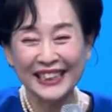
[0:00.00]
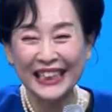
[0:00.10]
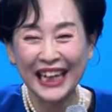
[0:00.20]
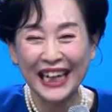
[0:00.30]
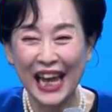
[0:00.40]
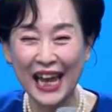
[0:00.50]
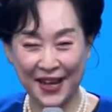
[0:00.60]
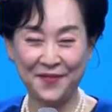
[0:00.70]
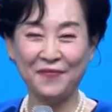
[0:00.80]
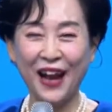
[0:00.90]
I will
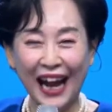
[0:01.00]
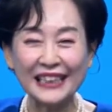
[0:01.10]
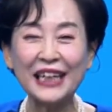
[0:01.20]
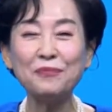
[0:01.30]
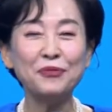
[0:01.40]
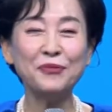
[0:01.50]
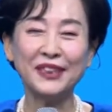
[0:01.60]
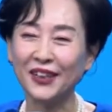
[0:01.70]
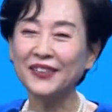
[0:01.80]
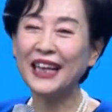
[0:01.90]
just skip my
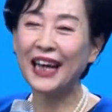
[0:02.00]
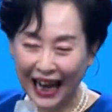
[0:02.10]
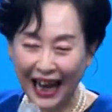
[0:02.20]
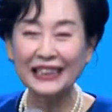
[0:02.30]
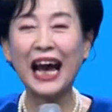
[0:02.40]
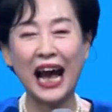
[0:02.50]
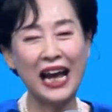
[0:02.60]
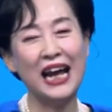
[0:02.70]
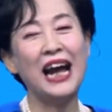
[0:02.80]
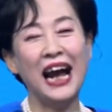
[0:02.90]
lunch,
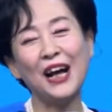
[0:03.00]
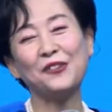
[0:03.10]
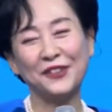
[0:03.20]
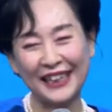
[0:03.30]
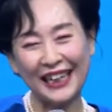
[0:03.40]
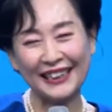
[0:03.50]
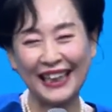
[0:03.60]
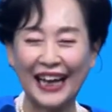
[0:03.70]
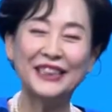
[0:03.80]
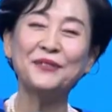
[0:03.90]
and I will go
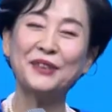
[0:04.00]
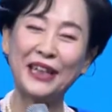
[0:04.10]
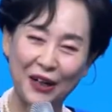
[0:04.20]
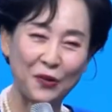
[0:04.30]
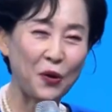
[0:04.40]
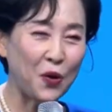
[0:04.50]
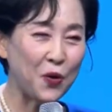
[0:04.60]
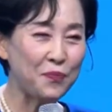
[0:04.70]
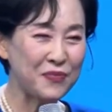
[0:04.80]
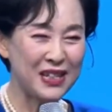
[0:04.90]
out to
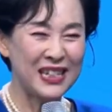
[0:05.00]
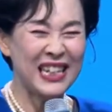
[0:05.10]
send the